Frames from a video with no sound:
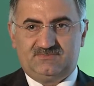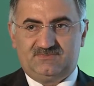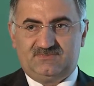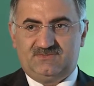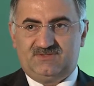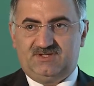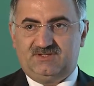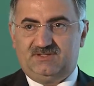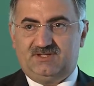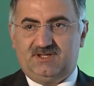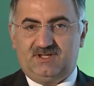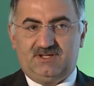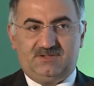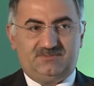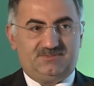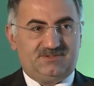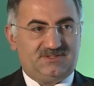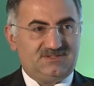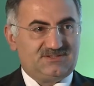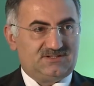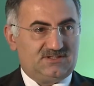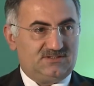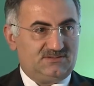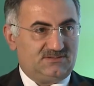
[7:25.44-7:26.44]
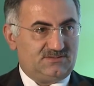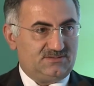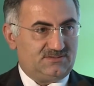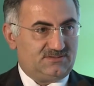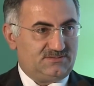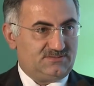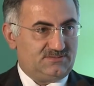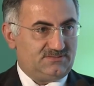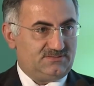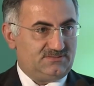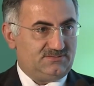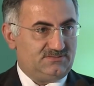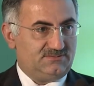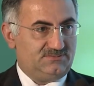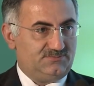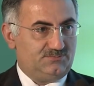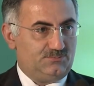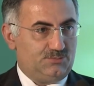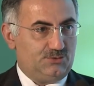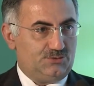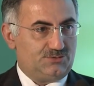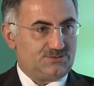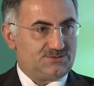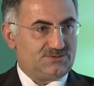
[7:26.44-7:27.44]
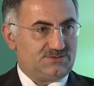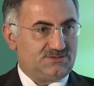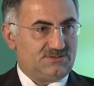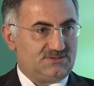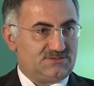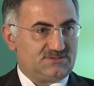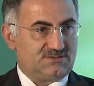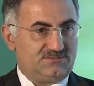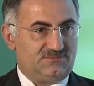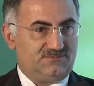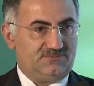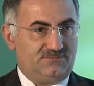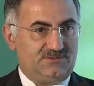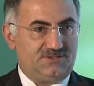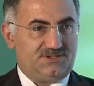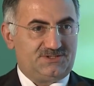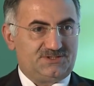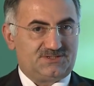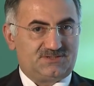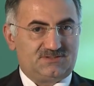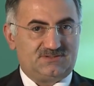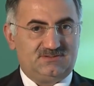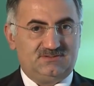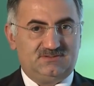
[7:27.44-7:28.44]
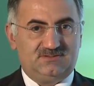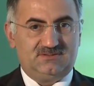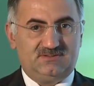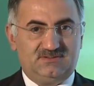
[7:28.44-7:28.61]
in here presented persons which